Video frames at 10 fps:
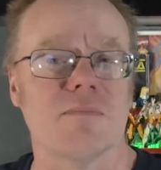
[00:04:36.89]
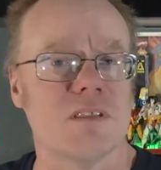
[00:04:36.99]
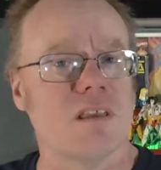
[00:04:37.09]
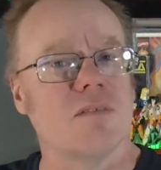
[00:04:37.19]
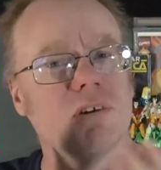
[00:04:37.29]
I'm
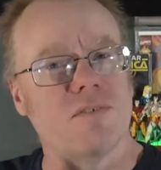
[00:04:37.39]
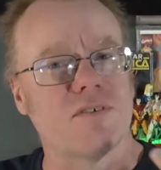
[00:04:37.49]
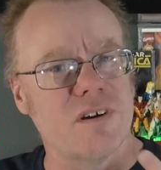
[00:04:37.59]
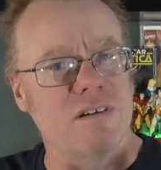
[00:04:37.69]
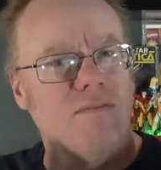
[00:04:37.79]
thinking, well, if you're
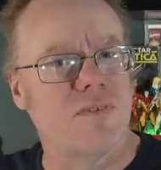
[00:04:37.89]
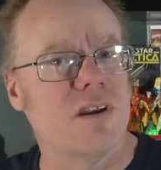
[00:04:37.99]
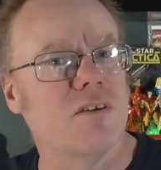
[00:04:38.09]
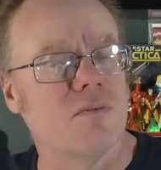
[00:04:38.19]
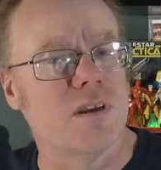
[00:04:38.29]
trying to
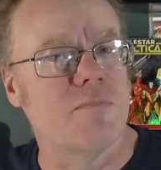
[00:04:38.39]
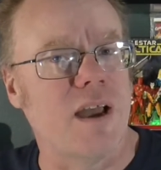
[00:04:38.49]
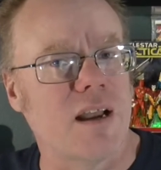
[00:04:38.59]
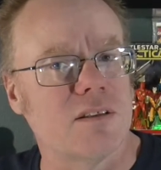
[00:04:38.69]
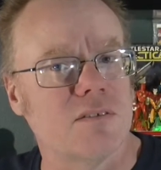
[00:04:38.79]
find your way
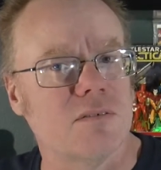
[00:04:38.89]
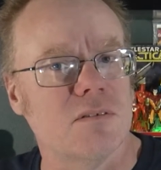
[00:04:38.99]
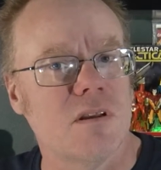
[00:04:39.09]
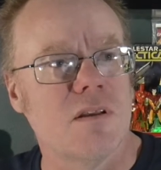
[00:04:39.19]
back to